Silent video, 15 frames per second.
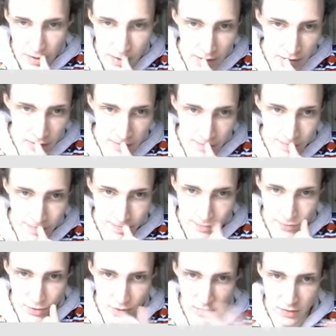
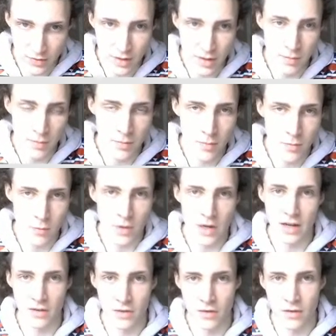So you can see when
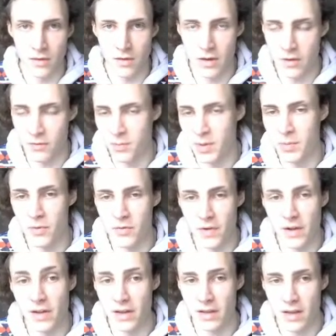asked if people
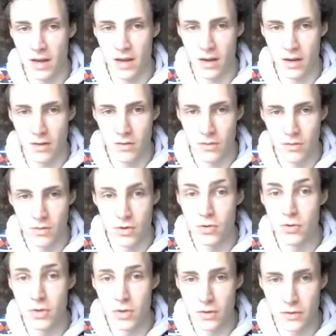felt like they
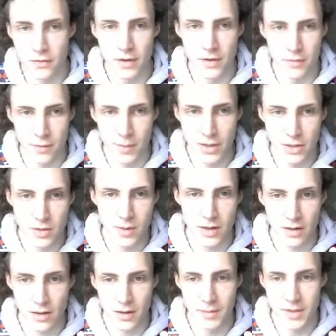knew useful information
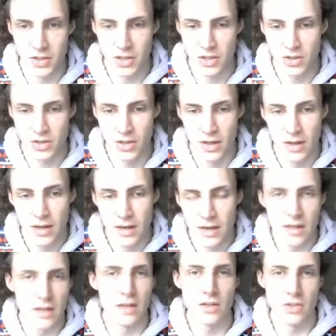about climate change,
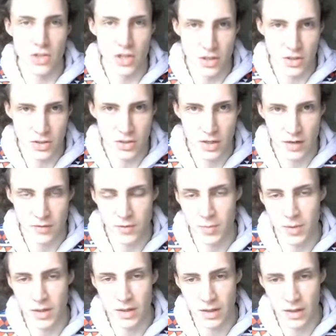it didn't change after
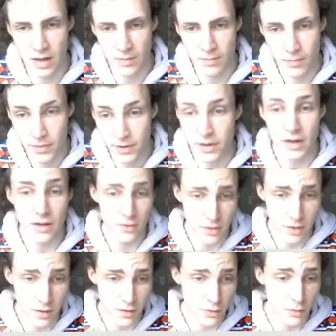playing the game. Their
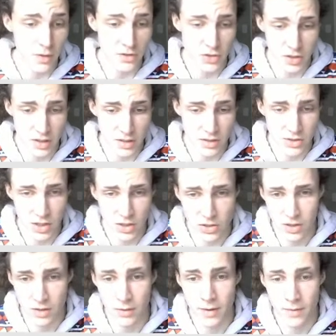answer to this question didn't change
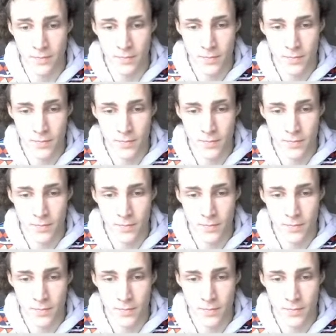anyway.